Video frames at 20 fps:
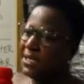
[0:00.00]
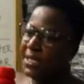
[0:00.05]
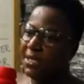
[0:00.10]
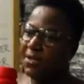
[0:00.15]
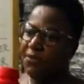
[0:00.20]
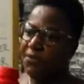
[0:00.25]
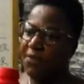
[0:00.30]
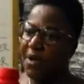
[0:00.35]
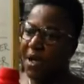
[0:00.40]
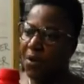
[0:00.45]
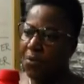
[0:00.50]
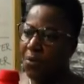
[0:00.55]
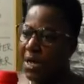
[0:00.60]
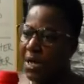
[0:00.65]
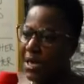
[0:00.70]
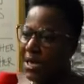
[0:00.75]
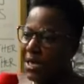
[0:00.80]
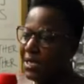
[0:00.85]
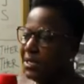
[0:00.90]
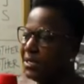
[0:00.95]

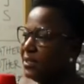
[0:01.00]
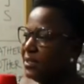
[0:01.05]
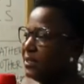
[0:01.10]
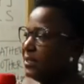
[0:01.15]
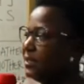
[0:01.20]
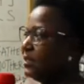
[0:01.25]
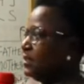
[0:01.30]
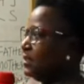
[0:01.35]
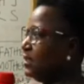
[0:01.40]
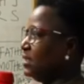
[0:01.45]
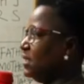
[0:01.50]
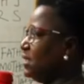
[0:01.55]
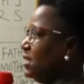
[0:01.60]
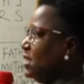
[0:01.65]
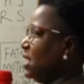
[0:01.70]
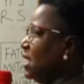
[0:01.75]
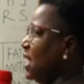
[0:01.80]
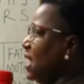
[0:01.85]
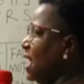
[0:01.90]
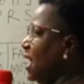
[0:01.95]
vowel
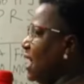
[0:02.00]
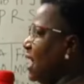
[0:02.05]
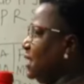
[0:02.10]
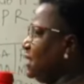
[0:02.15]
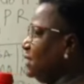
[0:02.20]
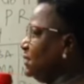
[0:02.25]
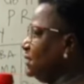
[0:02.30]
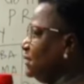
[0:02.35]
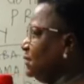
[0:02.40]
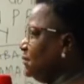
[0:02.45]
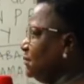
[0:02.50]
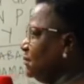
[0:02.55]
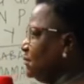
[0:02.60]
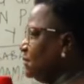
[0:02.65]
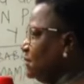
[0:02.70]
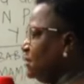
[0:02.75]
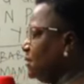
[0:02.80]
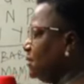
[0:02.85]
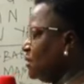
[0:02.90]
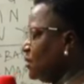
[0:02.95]
and
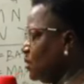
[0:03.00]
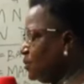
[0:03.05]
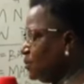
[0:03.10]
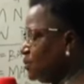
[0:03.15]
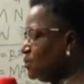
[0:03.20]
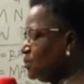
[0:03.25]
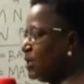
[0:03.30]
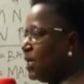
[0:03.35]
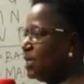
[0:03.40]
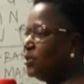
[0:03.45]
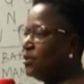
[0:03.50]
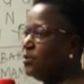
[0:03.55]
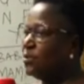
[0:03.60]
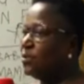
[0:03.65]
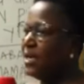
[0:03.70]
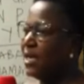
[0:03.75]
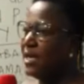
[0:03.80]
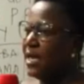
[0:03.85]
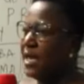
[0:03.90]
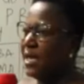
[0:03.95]
consonant
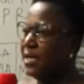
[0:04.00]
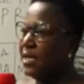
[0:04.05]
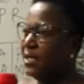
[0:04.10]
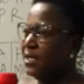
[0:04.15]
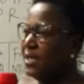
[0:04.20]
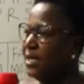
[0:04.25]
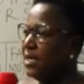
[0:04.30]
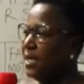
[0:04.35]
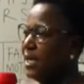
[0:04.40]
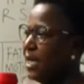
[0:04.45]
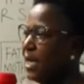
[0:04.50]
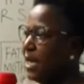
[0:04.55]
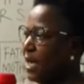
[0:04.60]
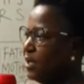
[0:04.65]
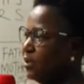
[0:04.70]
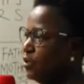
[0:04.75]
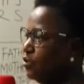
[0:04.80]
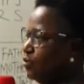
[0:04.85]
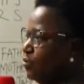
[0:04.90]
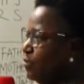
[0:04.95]
together
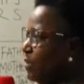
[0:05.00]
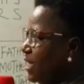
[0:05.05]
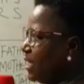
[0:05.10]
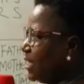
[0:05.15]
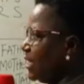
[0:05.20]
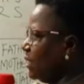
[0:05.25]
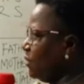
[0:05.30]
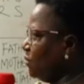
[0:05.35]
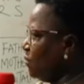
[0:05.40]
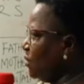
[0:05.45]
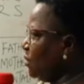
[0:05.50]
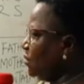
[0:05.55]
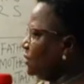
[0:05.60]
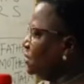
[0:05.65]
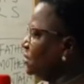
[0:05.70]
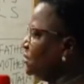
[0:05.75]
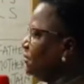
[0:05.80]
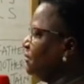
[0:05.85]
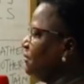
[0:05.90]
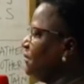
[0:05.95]
and to make a word.
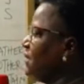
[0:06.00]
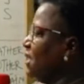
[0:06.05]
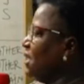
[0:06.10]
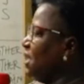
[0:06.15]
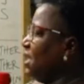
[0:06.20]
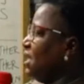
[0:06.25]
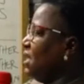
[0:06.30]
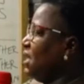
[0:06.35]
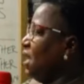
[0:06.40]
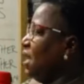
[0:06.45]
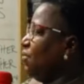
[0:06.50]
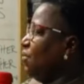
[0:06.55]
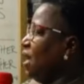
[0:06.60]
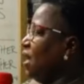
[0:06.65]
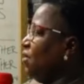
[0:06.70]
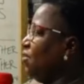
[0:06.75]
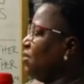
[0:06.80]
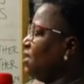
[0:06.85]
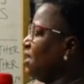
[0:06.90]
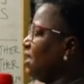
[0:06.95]
Now we are
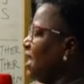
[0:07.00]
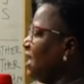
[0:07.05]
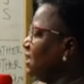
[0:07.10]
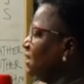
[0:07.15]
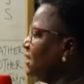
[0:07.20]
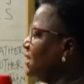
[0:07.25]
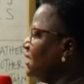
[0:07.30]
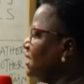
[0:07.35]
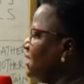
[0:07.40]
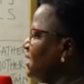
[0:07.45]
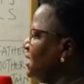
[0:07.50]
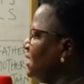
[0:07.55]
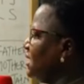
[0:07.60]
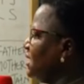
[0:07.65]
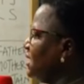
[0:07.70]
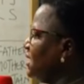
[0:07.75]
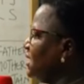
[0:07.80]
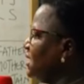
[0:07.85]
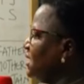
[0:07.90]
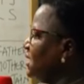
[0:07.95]
looking at
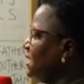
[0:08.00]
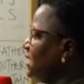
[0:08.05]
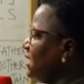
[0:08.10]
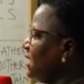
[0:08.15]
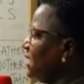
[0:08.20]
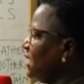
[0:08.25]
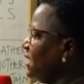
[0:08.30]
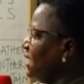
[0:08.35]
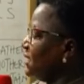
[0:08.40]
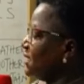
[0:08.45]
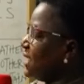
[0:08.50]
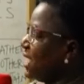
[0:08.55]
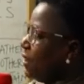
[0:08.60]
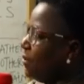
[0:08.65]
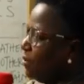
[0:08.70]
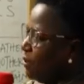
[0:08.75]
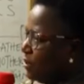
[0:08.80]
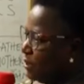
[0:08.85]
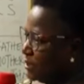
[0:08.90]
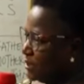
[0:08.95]
3-letter
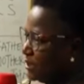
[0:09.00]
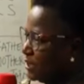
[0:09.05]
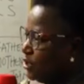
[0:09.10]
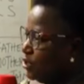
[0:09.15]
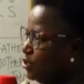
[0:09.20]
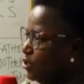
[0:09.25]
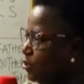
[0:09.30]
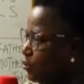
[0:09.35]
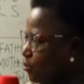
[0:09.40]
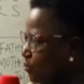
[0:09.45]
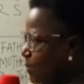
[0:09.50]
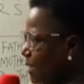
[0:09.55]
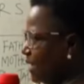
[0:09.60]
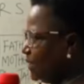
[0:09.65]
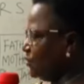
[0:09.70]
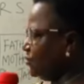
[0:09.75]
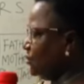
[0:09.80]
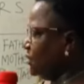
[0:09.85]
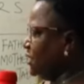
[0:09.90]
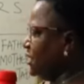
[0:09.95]
words in Yoruba
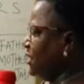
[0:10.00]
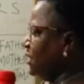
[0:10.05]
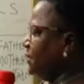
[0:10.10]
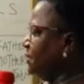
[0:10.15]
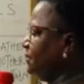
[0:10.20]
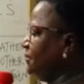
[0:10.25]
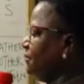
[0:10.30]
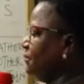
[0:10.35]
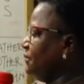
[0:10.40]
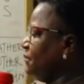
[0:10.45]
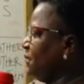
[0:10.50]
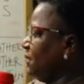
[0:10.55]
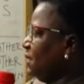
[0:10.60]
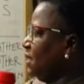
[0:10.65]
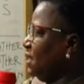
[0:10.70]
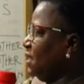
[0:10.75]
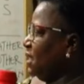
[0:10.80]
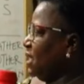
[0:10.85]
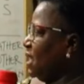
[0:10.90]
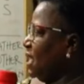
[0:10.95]
today.
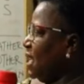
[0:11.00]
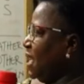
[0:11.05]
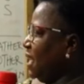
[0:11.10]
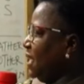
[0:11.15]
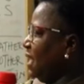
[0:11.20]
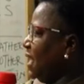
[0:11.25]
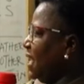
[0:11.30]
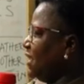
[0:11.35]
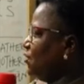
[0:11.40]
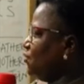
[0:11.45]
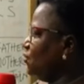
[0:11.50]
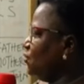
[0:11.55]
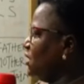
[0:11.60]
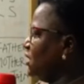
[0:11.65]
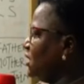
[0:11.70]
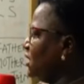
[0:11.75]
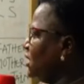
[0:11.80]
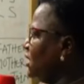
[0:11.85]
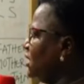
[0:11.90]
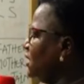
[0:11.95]
Last
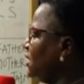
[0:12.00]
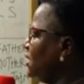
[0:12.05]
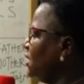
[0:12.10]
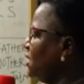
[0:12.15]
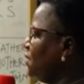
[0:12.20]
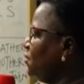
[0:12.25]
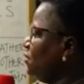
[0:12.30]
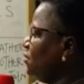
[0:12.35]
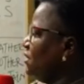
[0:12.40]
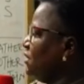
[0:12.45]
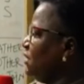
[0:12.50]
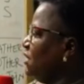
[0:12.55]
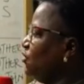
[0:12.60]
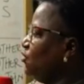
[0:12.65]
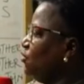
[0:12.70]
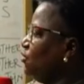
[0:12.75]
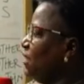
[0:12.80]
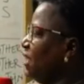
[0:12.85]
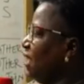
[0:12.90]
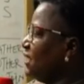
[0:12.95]
week we did
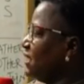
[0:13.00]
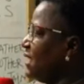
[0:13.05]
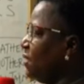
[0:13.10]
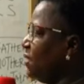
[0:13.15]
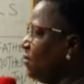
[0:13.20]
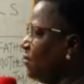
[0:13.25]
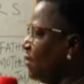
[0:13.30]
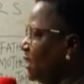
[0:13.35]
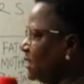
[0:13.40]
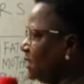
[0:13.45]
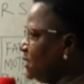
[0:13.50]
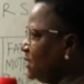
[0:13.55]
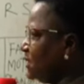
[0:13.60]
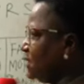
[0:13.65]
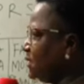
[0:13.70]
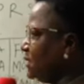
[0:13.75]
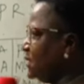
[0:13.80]
2-letter words.